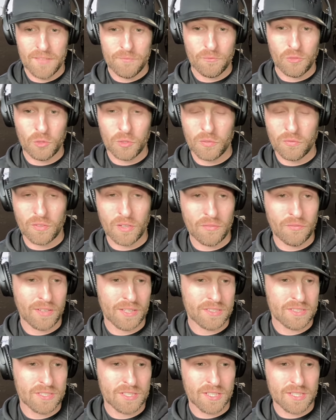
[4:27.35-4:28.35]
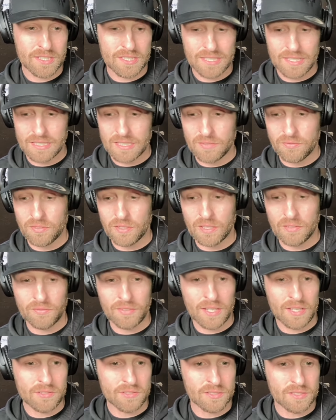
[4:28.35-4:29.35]
45,000 tons,
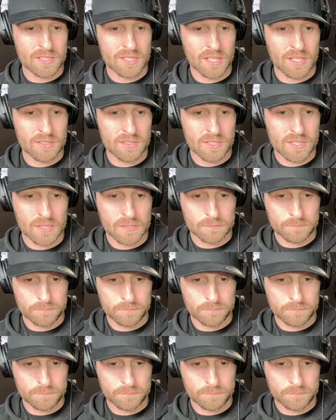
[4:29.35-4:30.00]
65,000 tons.